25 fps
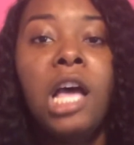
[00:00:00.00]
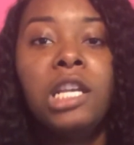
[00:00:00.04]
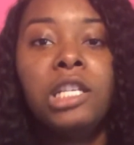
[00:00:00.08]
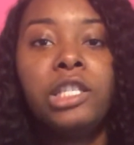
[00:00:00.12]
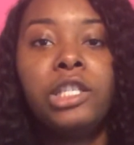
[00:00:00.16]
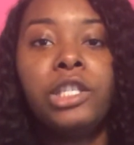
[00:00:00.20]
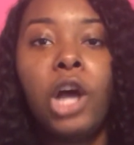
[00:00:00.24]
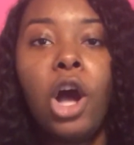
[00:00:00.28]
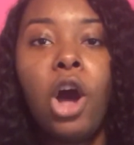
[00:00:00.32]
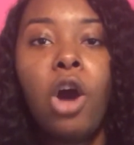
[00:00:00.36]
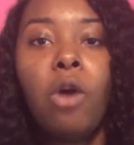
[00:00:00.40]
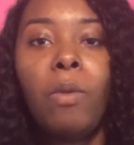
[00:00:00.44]

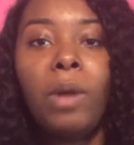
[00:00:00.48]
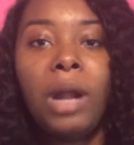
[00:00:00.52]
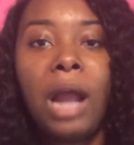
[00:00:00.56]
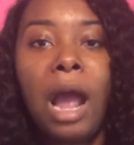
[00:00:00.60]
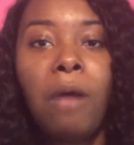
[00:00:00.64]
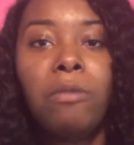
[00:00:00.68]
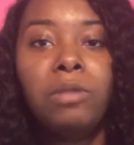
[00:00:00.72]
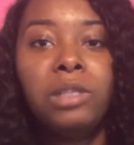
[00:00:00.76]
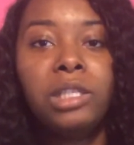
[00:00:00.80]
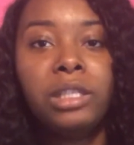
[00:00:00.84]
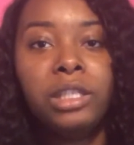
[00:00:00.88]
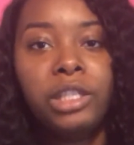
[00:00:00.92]
So when
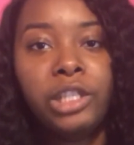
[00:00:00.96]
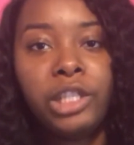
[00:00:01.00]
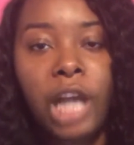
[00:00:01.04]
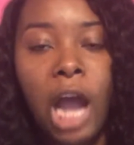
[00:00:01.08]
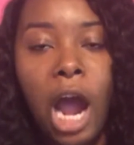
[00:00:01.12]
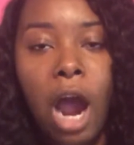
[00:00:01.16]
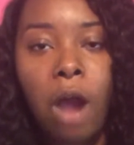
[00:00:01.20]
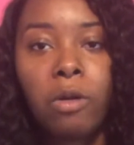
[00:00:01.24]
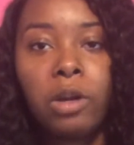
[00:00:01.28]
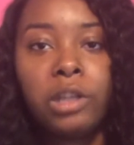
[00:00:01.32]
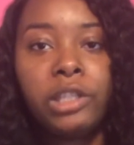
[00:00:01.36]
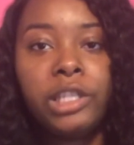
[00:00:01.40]
I was in the
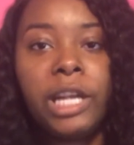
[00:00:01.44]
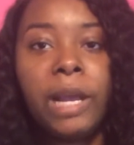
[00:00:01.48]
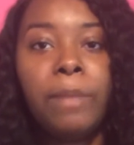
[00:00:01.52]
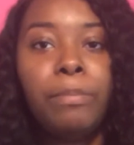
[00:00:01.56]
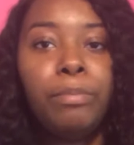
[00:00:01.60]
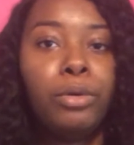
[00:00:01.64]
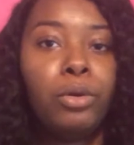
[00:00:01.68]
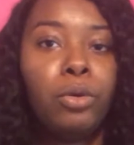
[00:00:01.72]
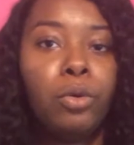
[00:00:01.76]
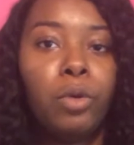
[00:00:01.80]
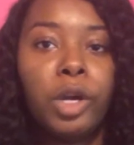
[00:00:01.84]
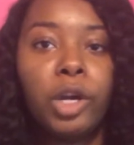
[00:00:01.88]
shower
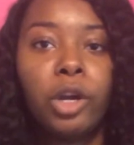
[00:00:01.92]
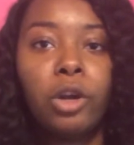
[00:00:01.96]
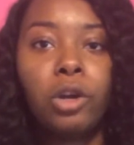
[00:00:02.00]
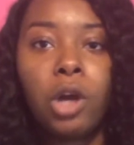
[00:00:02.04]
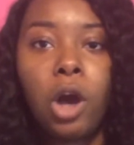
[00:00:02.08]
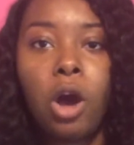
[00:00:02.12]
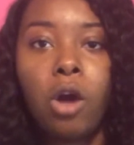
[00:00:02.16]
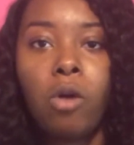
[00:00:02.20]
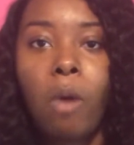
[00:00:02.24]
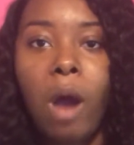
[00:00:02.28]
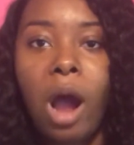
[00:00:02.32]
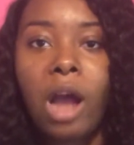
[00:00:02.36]
shampooing or
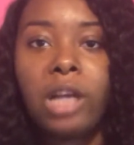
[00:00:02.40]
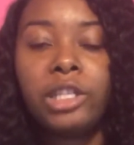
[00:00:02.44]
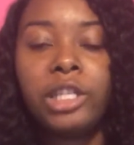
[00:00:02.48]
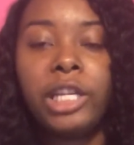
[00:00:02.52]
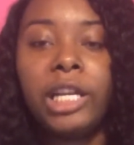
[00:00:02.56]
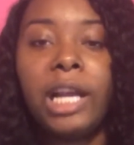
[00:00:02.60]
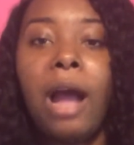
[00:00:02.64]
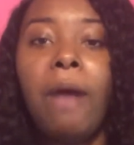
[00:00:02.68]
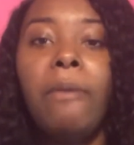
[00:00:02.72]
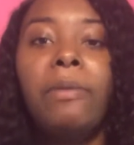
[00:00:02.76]
co-washing,